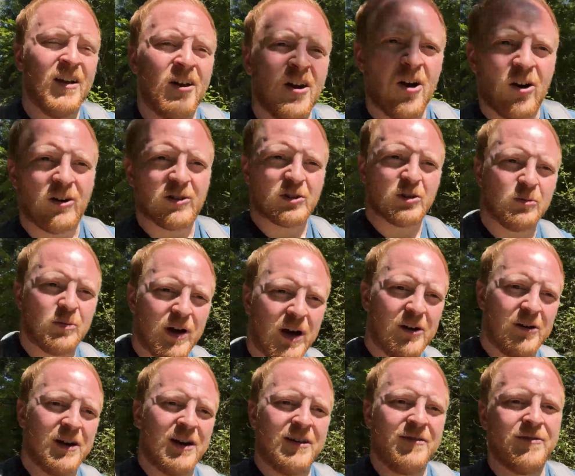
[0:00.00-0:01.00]
Also about
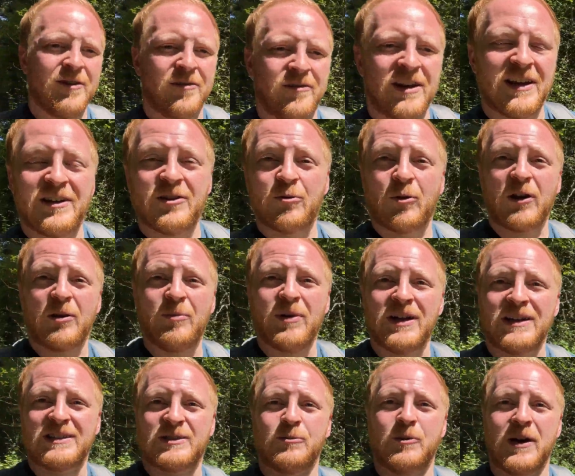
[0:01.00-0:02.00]
15-20
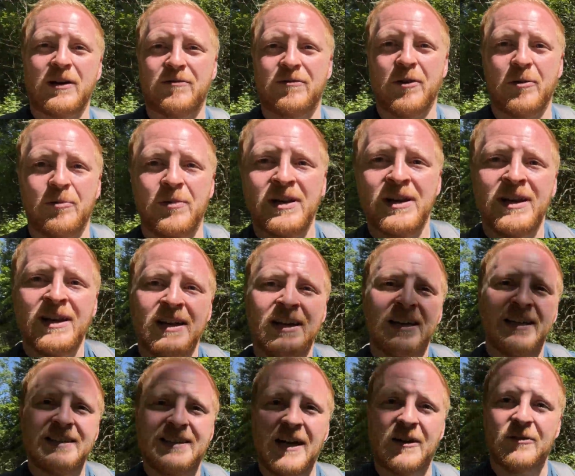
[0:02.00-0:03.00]
minutes away from
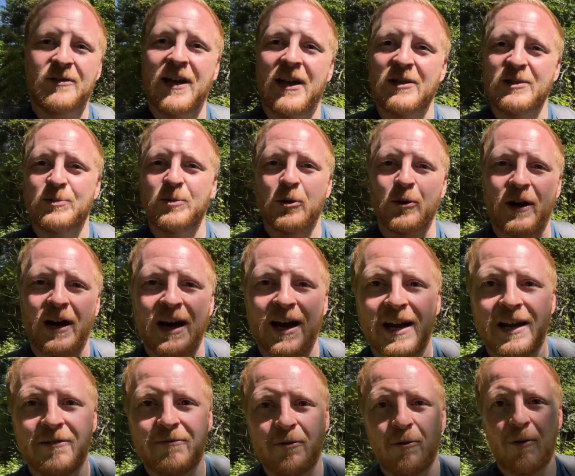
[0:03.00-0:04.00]
downtown
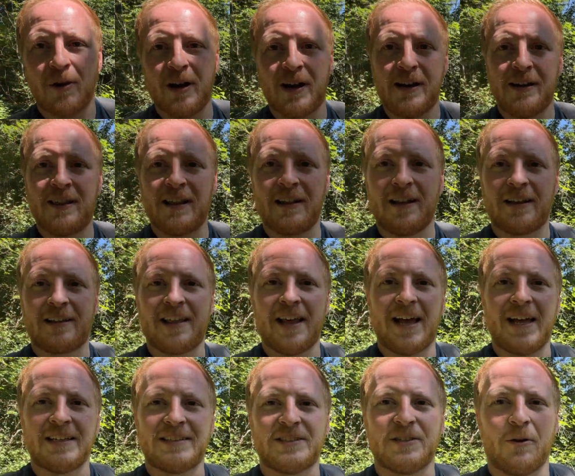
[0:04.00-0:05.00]
Spokane if you want anything like
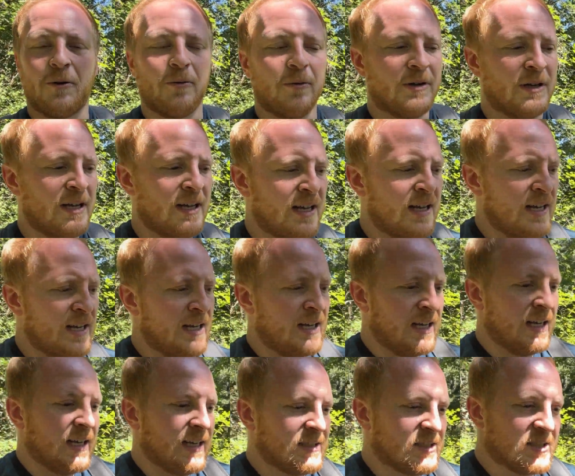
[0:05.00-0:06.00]
that. So
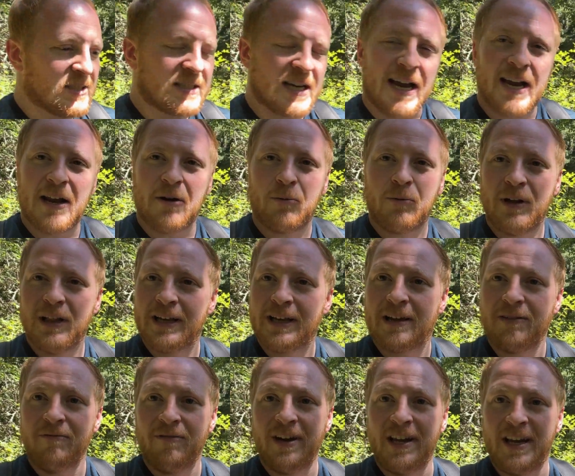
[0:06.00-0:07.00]
it's just kind of really
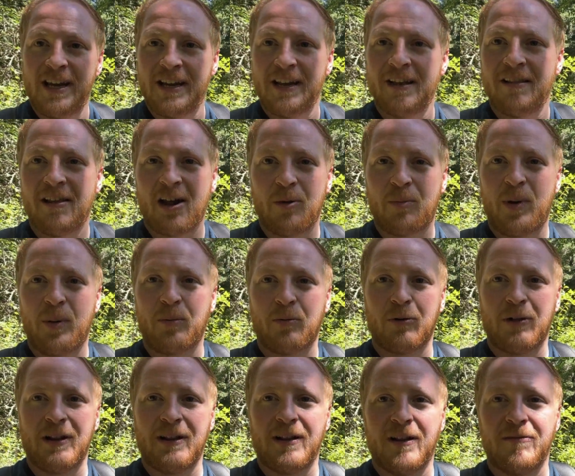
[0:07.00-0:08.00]
convenient. A lot of people
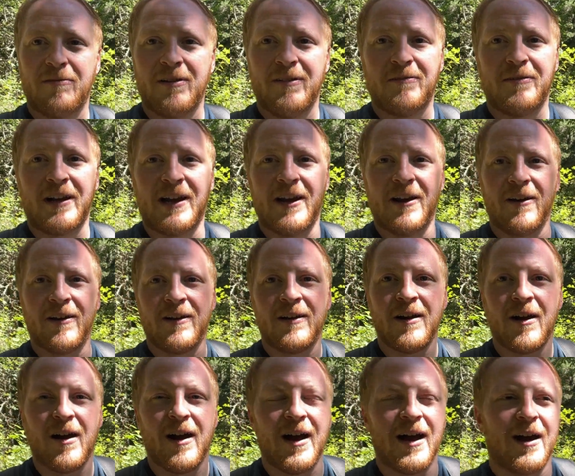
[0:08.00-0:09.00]
really love living here.
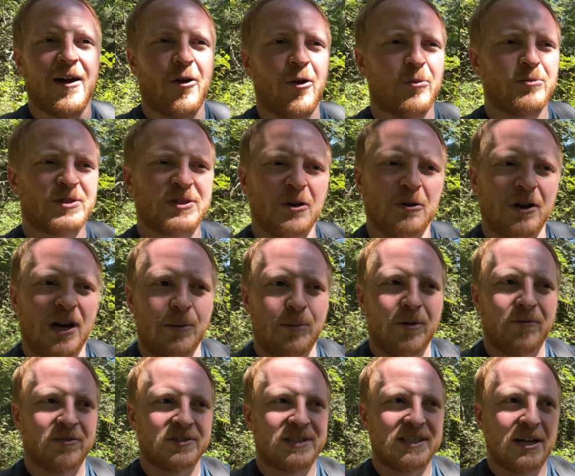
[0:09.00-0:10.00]
Homes don't come up
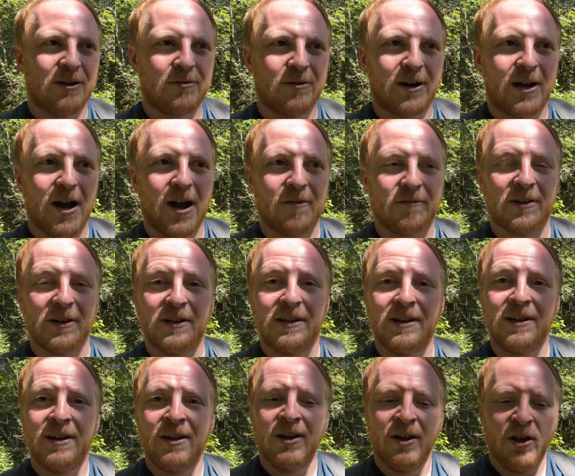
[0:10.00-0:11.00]
for sale very often.
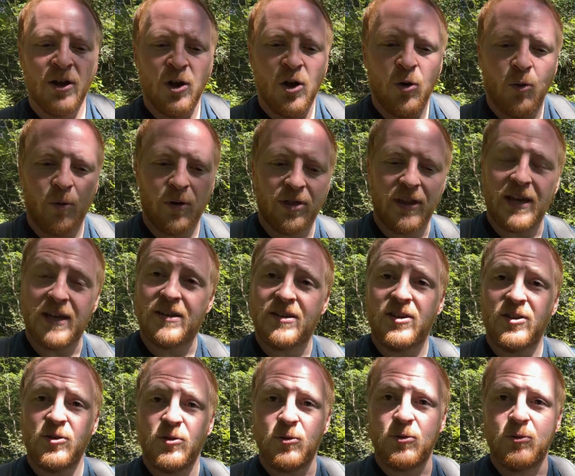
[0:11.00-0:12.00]
When they
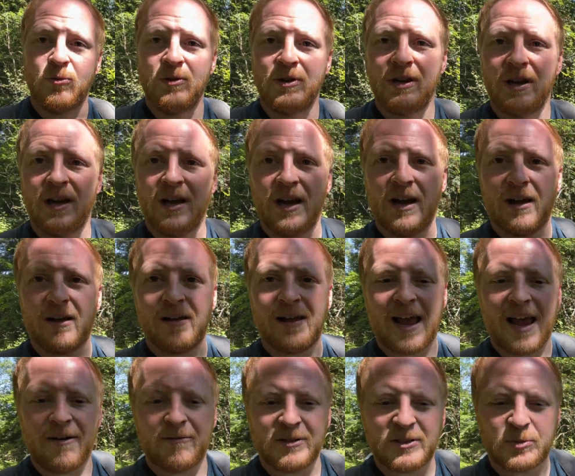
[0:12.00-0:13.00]
do,
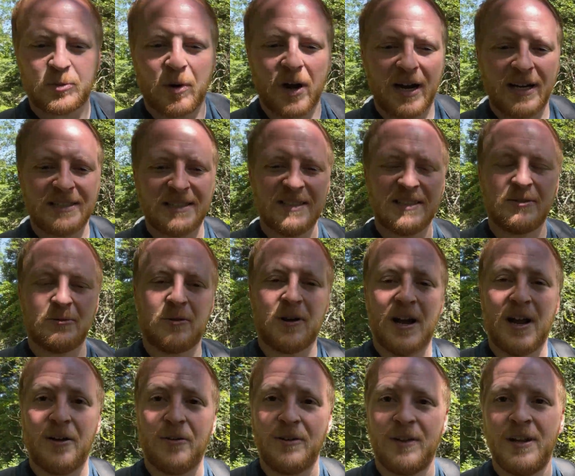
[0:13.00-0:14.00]
average price is
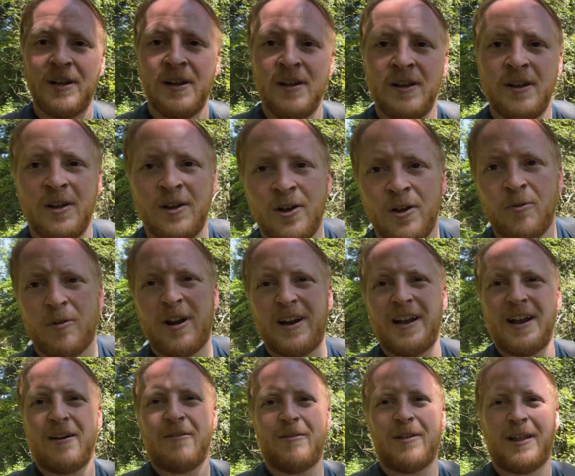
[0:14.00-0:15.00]
around, right
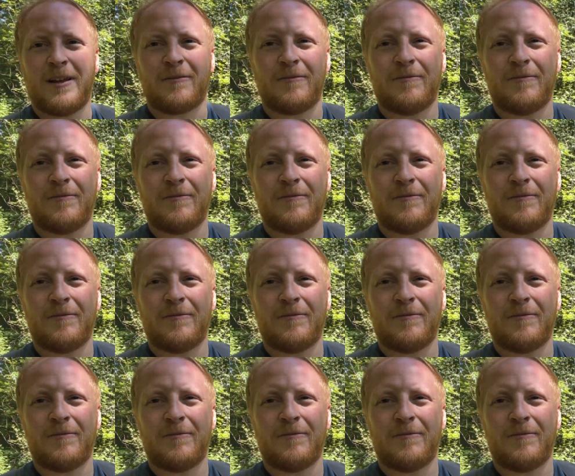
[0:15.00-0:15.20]
now we're like